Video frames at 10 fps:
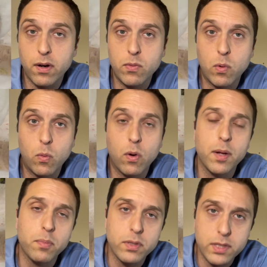
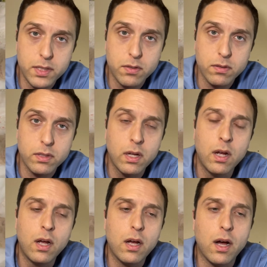rewarding procedures.
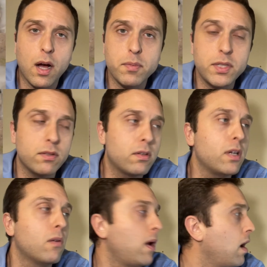She's
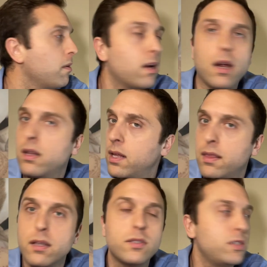looking around kind of like
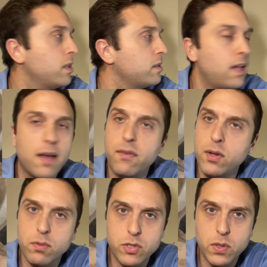this. She doesn't have any
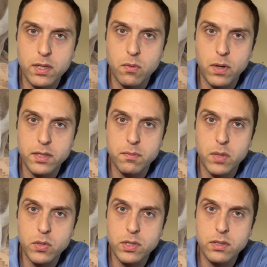restricted range of
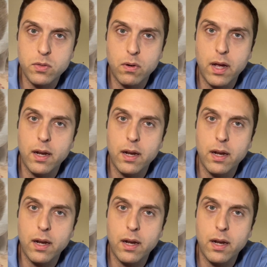motion to her head